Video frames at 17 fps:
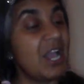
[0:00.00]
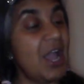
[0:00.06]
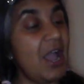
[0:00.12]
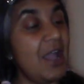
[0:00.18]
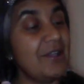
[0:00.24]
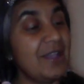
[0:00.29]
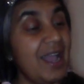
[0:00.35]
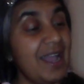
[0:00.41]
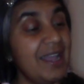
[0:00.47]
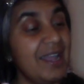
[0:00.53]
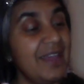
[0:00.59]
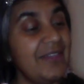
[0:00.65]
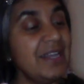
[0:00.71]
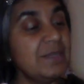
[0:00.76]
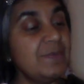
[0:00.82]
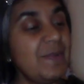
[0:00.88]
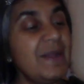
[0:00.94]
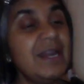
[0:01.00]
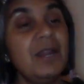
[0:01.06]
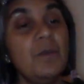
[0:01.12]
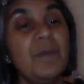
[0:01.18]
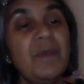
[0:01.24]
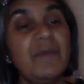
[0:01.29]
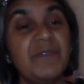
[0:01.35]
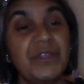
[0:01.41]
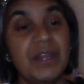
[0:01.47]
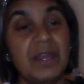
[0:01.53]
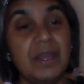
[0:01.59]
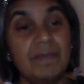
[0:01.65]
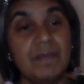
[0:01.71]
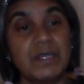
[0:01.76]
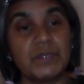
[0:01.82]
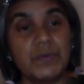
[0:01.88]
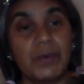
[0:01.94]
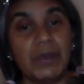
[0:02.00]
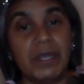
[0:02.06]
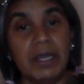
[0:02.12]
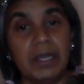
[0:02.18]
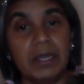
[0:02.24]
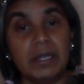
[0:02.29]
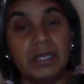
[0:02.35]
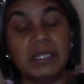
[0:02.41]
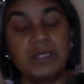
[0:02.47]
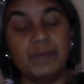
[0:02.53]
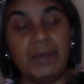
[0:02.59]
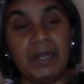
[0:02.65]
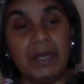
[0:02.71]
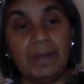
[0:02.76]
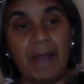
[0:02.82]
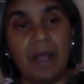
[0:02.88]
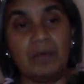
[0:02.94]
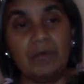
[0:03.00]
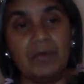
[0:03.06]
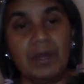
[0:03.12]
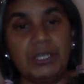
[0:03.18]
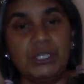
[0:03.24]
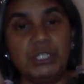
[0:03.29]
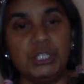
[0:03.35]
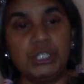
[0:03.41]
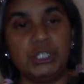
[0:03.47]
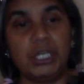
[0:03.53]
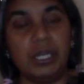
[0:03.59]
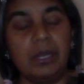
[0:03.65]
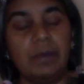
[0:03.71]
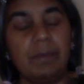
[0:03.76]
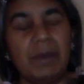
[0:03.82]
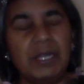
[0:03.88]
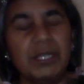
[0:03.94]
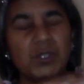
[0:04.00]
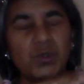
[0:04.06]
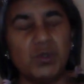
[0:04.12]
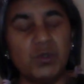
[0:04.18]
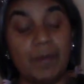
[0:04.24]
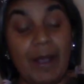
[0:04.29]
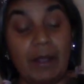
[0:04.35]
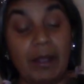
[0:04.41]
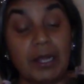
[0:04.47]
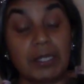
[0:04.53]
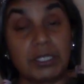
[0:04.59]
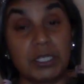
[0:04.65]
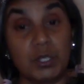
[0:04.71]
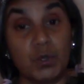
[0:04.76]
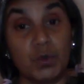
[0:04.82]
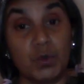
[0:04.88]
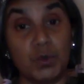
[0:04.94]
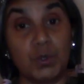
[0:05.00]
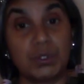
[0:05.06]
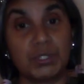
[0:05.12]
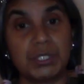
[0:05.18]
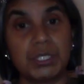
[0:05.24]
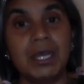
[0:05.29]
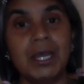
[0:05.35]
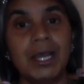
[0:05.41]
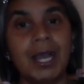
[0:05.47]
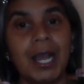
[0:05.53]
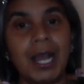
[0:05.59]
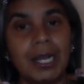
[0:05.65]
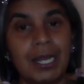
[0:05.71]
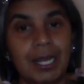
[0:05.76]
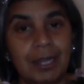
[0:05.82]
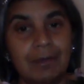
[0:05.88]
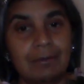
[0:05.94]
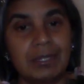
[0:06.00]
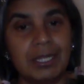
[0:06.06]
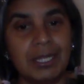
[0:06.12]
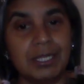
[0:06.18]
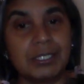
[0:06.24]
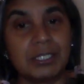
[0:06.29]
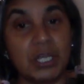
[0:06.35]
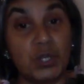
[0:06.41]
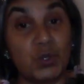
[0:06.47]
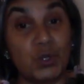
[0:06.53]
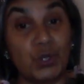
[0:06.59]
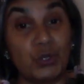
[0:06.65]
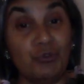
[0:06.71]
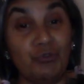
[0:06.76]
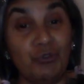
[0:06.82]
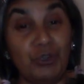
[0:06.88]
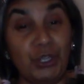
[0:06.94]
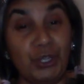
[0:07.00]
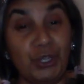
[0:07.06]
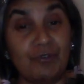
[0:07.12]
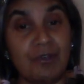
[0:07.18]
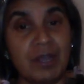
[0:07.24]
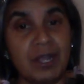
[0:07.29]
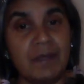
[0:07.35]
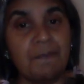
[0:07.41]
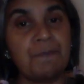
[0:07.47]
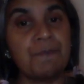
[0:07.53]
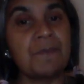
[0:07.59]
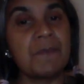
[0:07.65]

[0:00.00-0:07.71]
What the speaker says: Okay, there's been a little bit of a theme this week, and it's been about relationship, and it's also about cutting cords and clearing things that are not good for you, right?